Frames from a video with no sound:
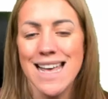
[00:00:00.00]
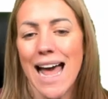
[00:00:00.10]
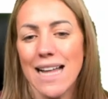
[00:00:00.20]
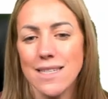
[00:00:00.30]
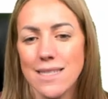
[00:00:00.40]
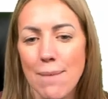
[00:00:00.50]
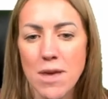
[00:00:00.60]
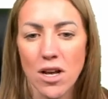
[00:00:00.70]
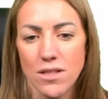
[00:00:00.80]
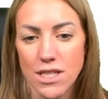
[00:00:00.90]
and
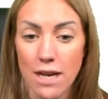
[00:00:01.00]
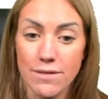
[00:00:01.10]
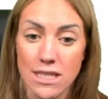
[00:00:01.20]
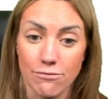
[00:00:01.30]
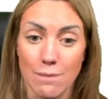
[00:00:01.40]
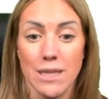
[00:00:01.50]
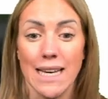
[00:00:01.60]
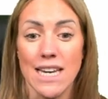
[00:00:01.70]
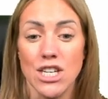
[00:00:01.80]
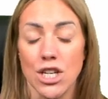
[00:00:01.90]
semi-conservative
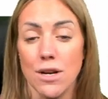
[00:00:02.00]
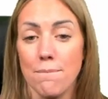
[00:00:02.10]
replication